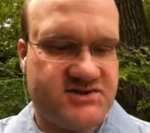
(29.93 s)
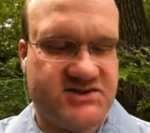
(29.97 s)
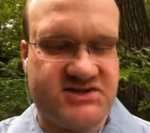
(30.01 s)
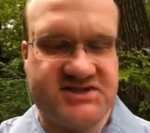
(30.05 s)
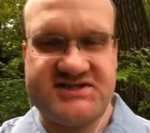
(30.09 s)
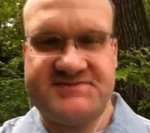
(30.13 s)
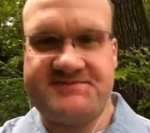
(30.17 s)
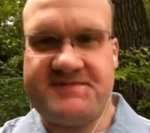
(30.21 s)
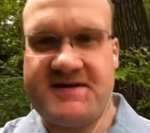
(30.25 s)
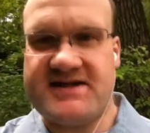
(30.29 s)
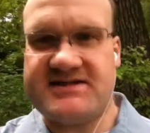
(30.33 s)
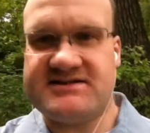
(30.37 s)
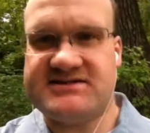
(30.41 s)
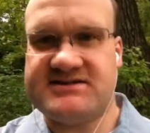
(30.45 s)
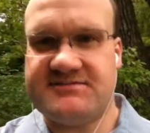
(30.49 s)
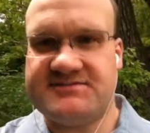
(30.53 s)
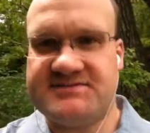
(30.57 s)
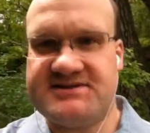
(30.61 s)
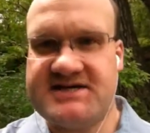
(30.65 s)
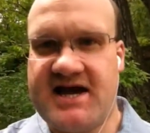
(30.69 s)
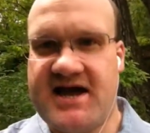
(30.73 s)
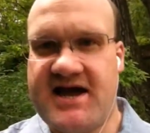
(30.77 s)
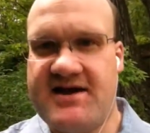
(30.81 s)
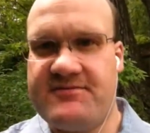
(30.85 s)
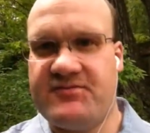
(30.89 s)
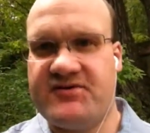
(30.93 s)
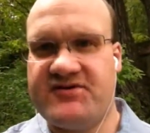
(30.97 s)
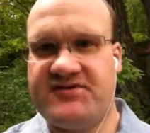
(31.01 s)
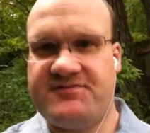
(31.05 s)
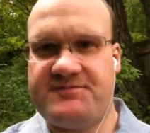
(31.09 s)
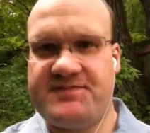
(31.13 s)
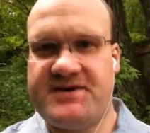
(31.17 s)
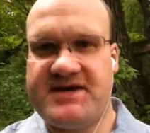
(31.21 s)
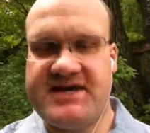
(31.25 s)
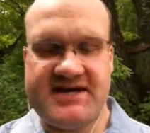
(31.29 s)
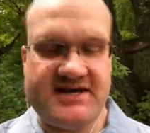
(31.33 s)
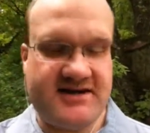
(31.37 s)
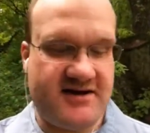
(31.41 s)
She spends some time with
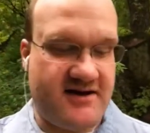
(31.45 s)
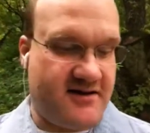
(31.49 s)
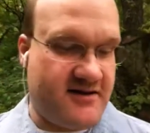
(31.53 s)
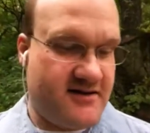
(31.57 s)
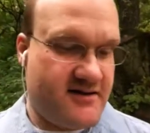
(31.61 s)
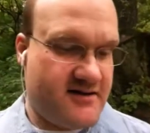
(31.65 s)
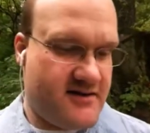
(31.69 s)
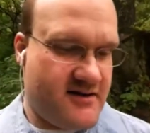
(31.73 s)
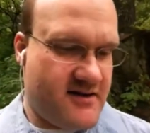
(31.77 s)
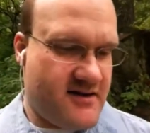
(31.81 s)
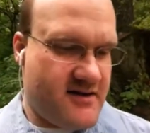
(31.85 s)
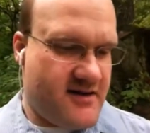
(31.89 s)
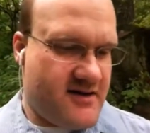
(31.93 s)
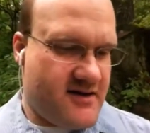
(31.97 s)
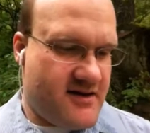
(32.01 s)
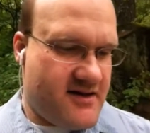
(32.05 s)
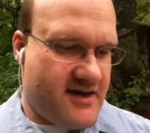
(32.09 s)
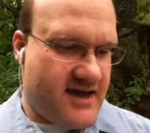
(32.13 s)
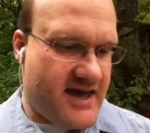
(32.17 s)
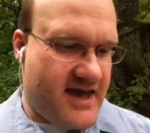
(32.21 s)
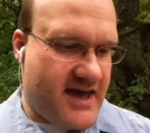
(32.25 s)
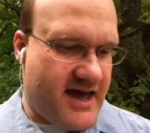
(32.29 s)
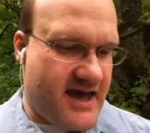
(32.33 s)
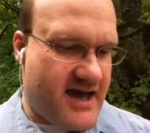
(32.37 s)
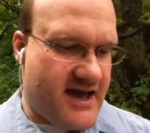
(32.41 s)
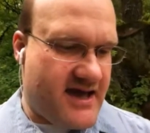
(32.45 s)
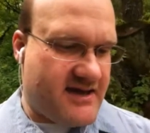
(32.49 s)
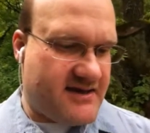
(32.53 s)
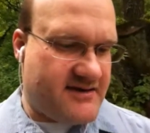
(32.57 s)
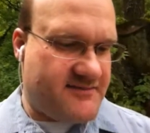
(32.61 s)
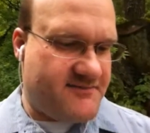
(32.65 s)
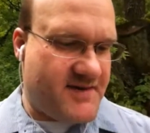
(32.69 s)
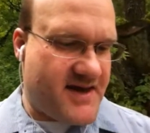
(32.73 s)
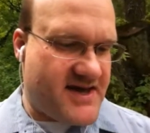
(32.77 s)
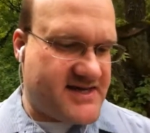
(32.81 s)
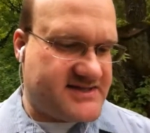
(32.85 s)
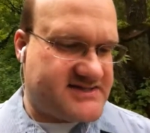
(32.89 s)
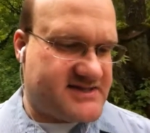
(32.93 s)
Peeta,
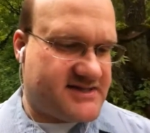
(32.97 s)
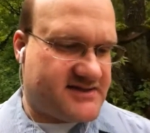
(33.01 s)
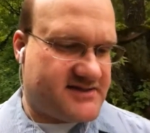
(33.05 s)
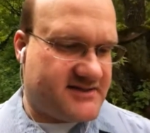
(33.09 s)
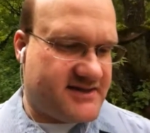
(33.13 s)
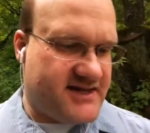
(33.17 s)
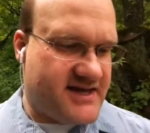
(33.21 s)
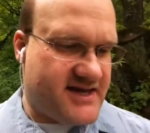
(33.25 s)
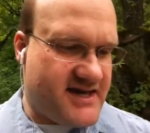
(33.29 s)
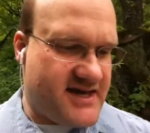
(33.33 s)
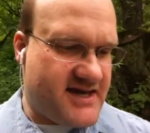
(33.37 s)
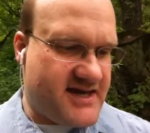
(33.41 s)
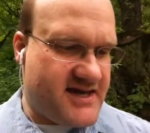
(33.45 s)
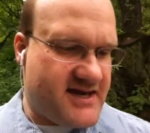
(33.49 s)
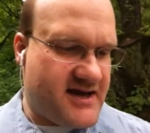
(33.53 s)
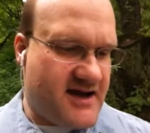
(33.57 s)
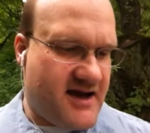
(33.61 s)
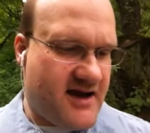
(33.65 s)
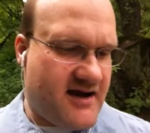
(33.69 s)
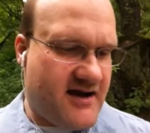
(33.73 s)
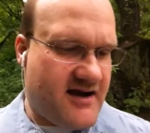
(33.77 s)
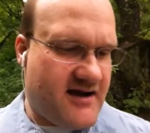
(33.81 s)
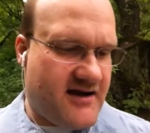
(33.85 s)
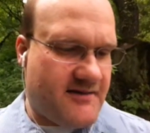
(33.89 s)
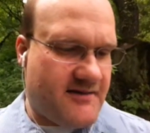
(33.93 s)
and basically